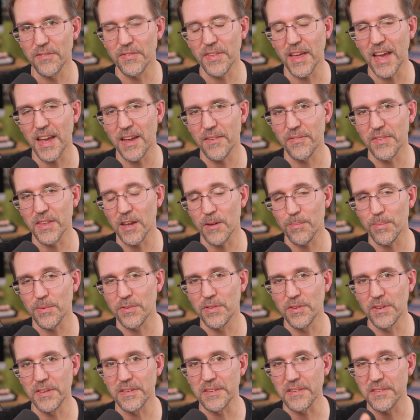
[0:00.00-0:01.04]
to have the
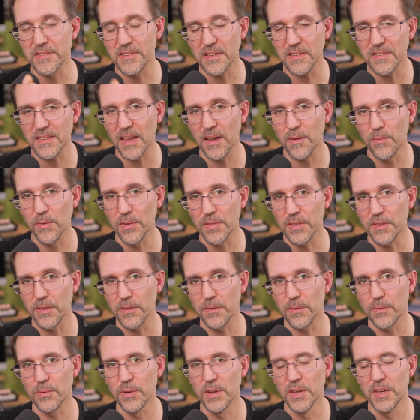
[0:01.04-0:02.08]
opportunity to sit down with
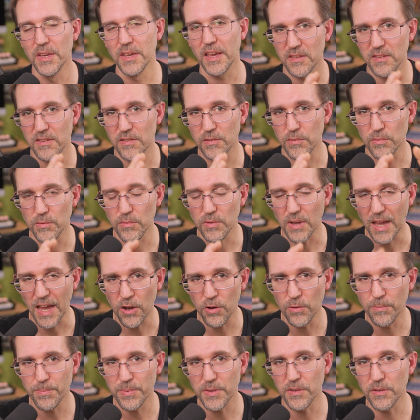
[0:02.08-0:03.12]
you to
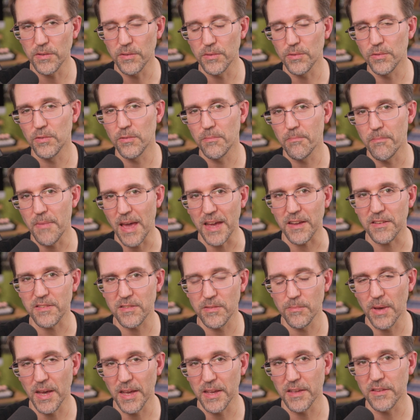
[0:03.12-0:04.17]
help you
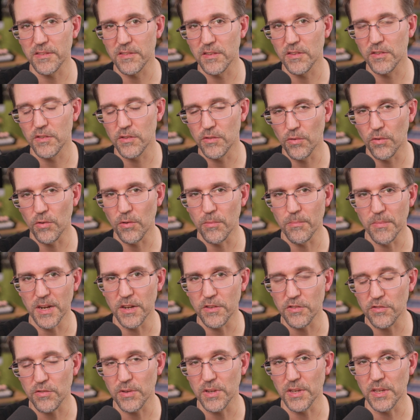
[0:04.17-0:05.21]
maximize your
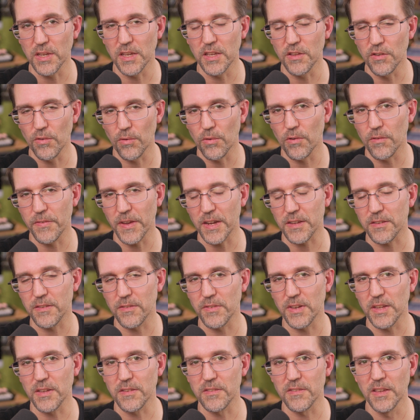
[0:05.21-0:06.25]
ministry and your
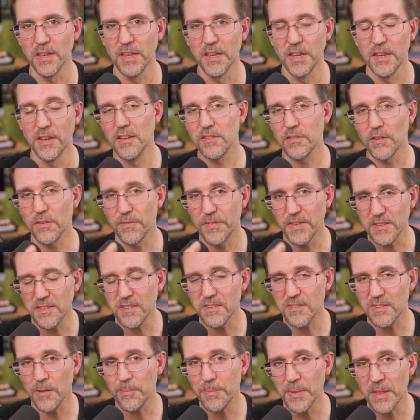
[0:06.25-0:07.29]
effectiveness. So if this is
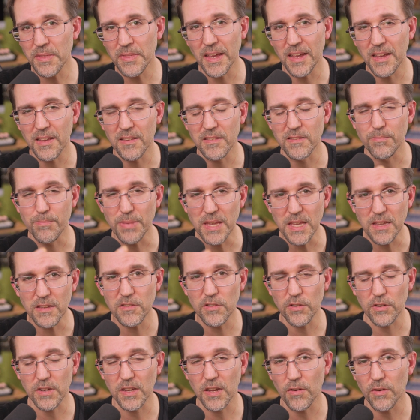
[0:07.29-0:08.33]
something that has piqued
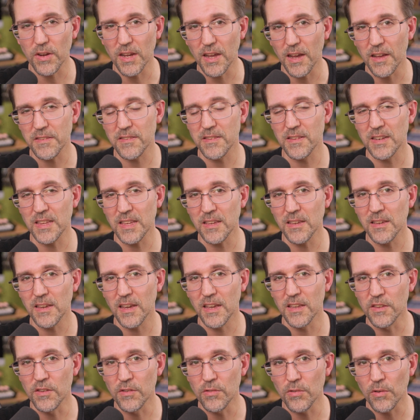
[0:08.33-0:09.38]
your curiosity
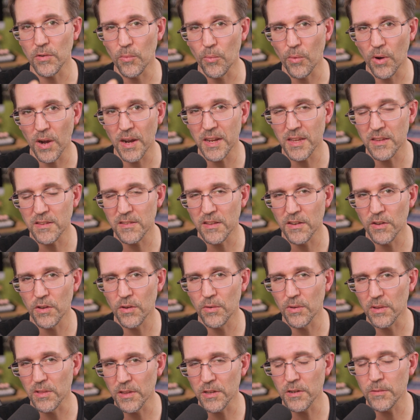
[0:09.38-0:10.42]
and you are wanting to know
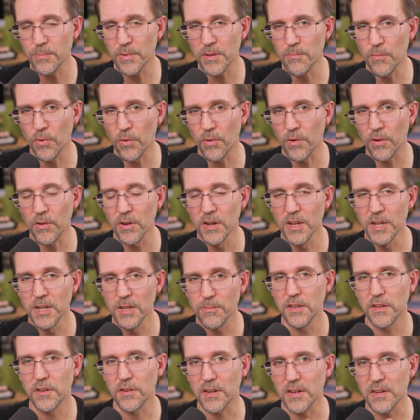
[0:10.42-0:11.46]
a little bit more,
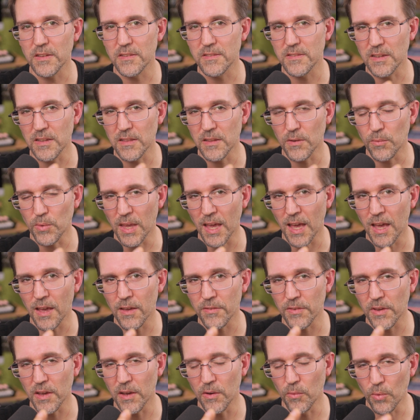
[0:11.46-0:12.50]
you're going to see that we
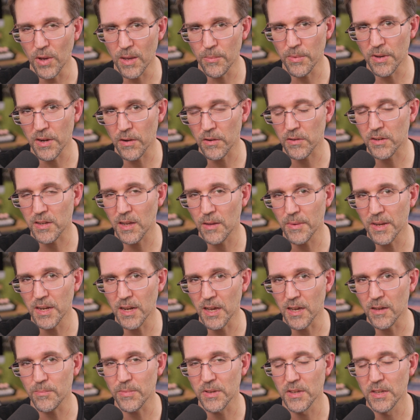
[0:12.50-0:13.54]
have a webinar coming
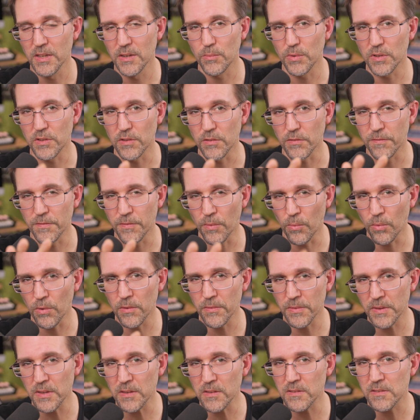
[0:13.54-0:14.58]
up. We do 4 of
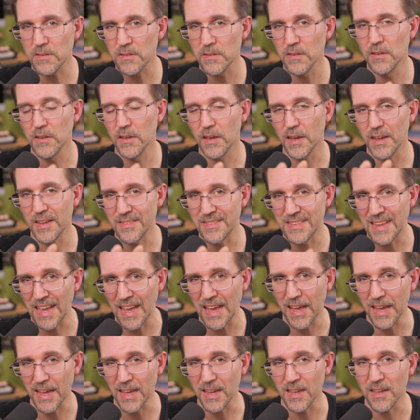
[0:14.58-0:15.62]
these a
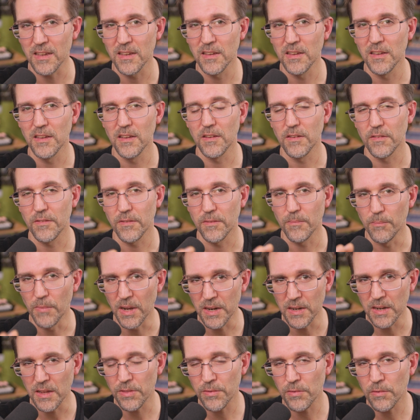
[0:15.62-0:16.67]
day,
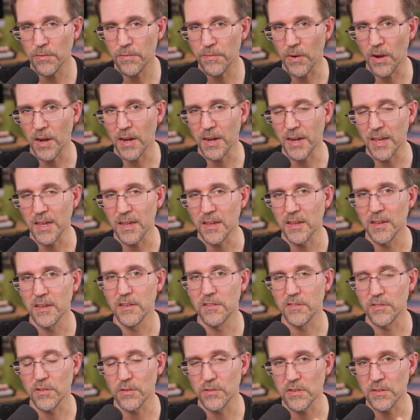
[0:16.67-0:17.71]
Monday through Friday.
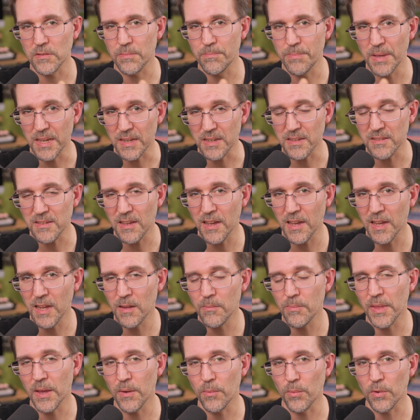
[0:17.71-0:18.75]
So just pick a
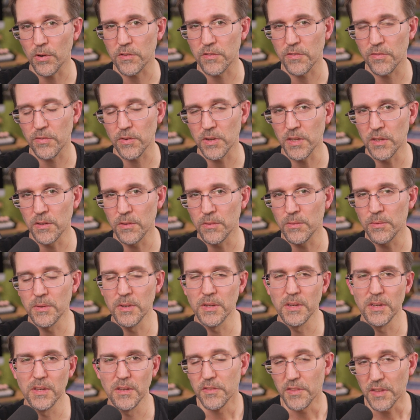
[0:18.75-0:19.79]
time that works for you.
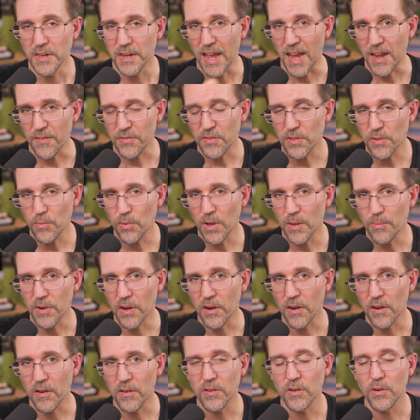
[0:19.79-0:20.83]
Then after the
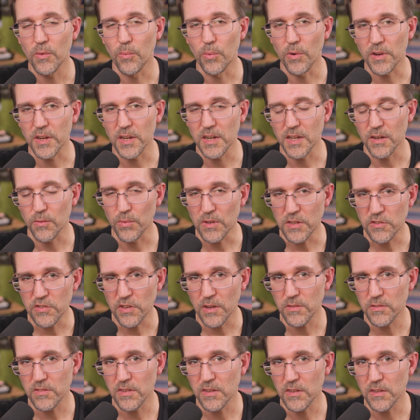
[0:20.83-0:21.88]
webinar, we're going to reach
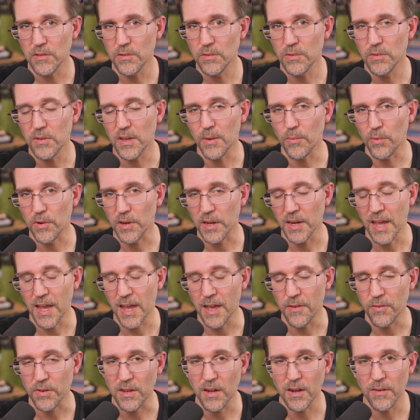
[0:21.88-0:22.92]
out to you and we're going to
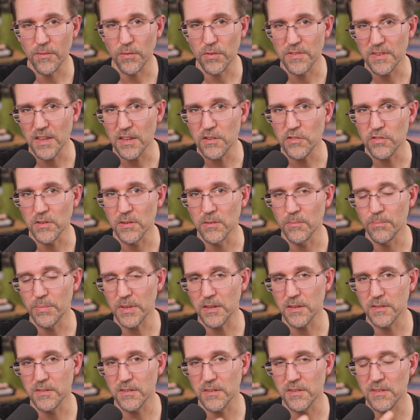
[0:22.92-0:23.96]
have a conversation
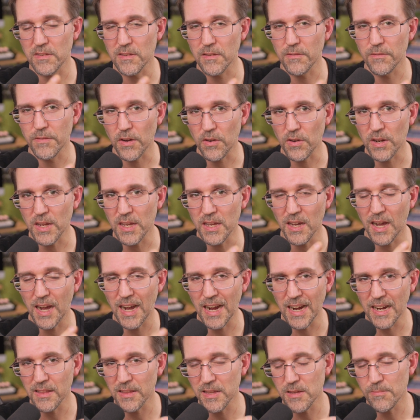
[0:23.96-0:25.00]
because this is a very
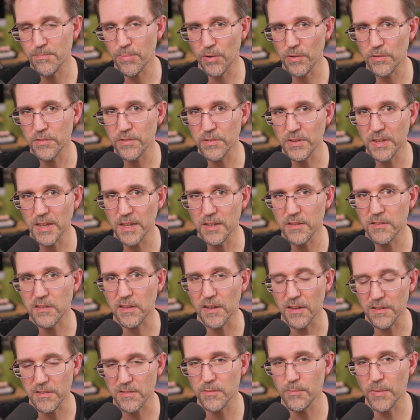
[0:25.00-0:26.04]
highly personalized,
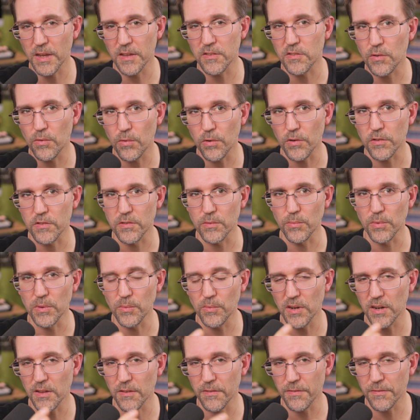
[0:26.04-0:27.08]
customized course. So we
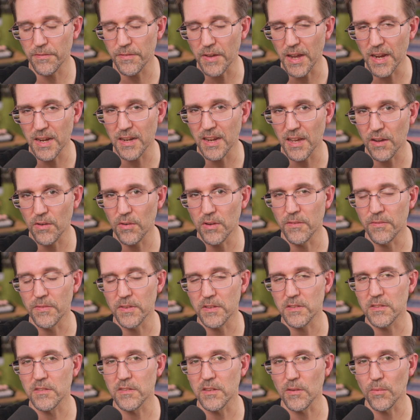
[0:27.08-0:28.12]
want to find out if
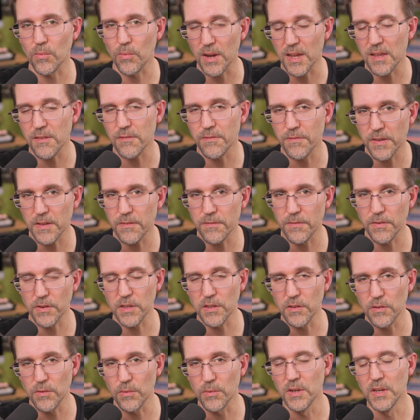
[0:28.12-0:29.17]
this is a right fit for
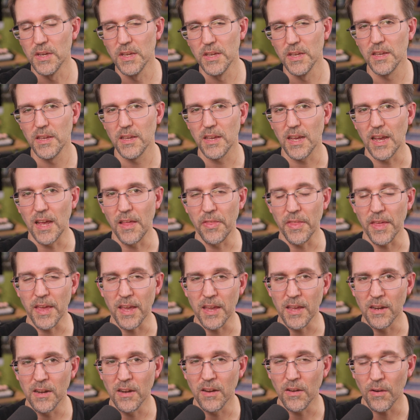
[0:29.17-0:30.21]
you. And
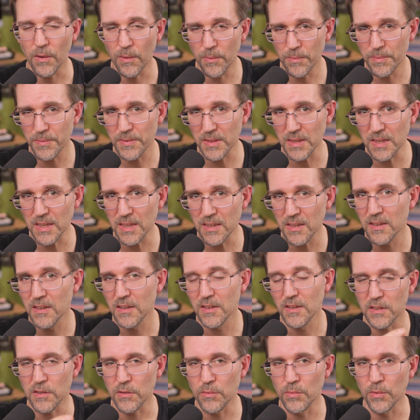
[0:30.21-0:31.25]
then hopefully
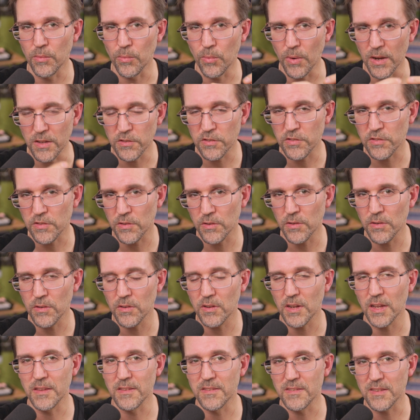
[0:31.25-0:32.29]
you will register
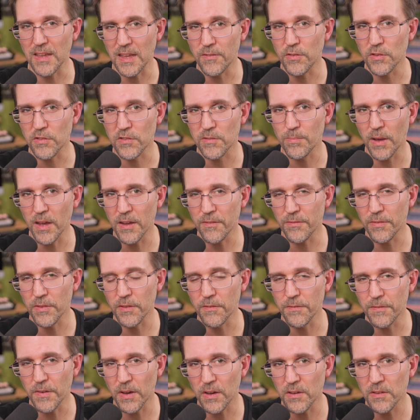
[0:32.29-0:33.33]
and save your spot for the
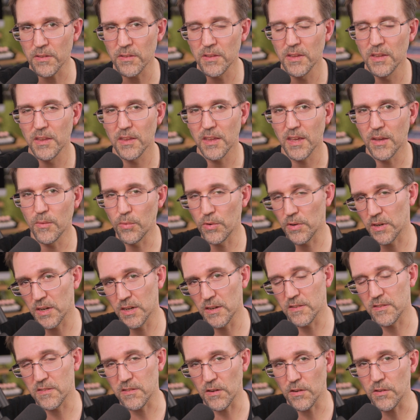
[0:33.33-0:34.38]
fall. And we're going to
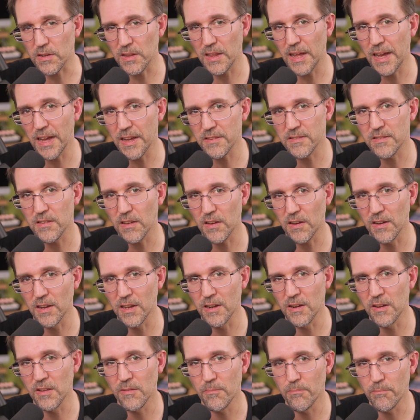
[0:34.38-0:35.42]
start class
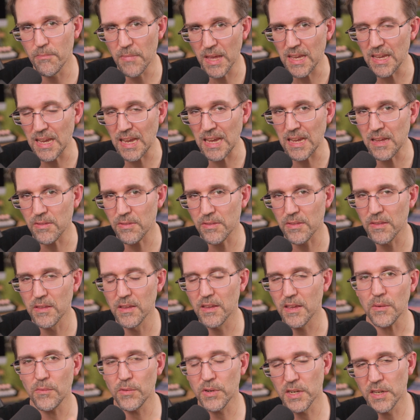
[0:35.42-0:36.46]
on May 8th.
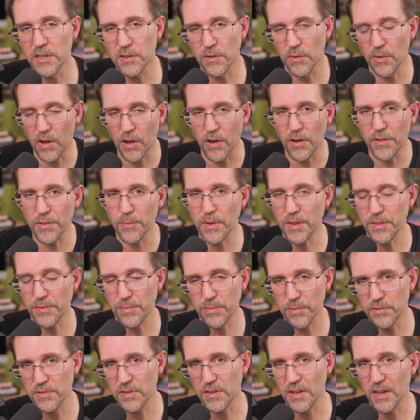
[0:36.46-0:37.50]
We're going to go all the way
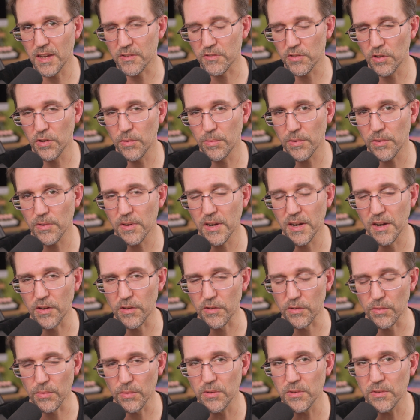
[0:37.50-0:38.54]
through to October. And our
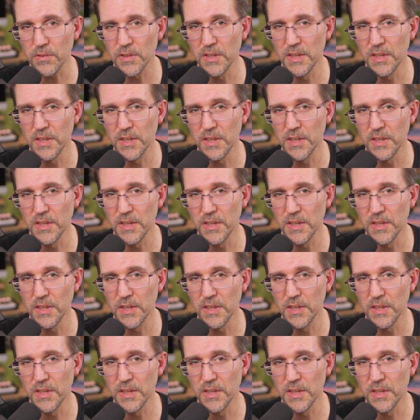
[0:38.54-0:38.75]
goal